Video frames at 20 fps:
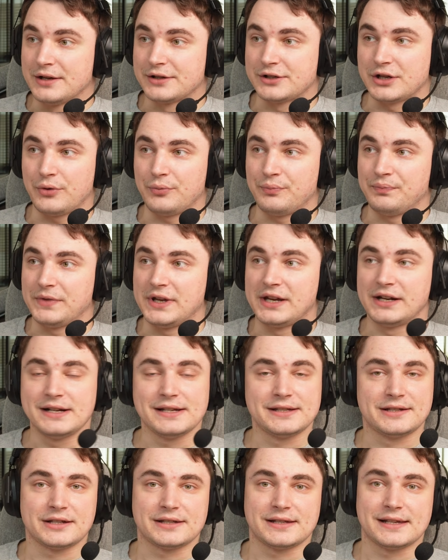So here is
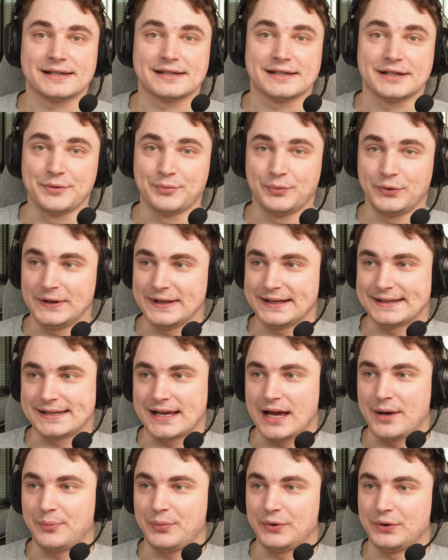just a simple
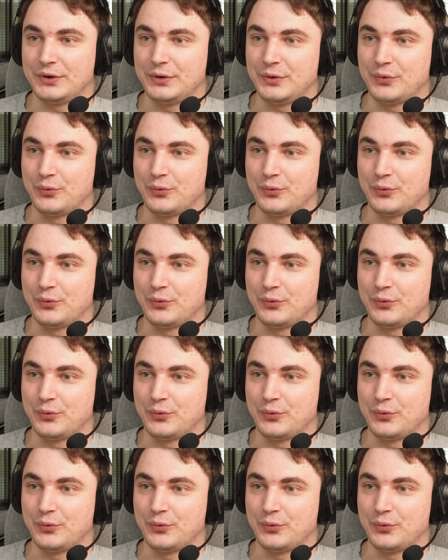example